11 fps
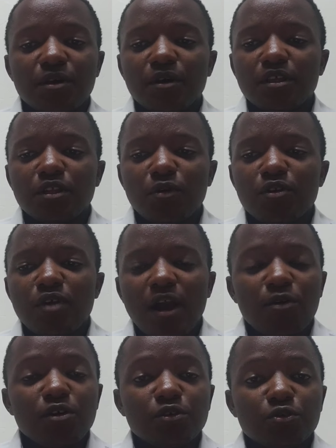when you are
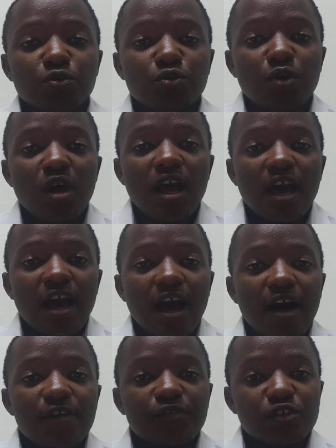going to
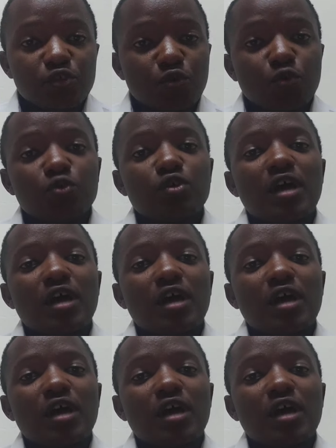these schools,